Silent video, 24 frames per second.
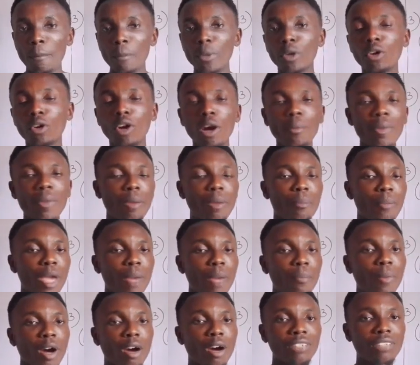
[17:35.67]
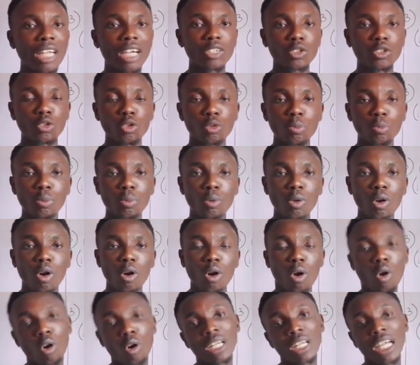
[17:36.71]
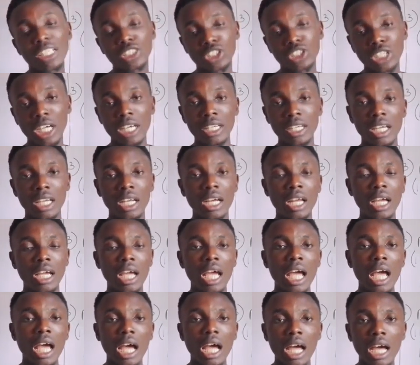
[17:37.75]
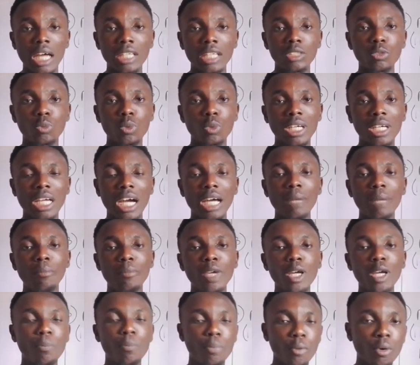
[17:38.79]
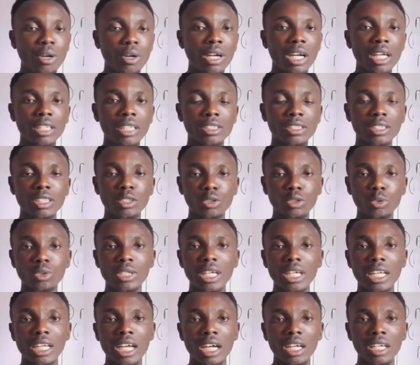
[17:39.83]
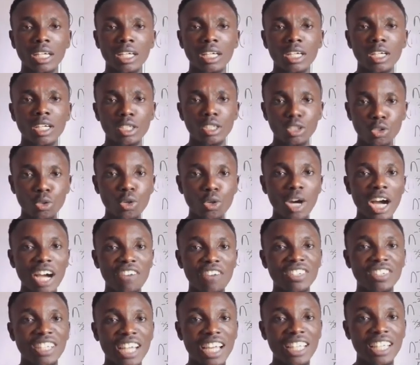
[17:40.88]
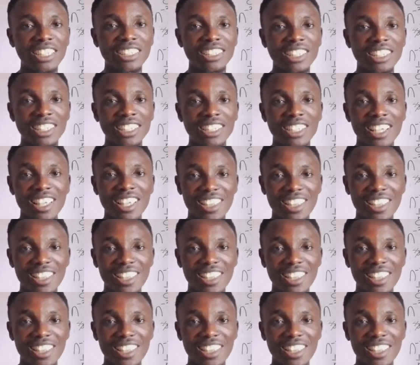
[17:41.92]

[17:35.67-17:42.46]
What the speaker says: become a member of that group or that channel and we can make progress together. Do have a nice day.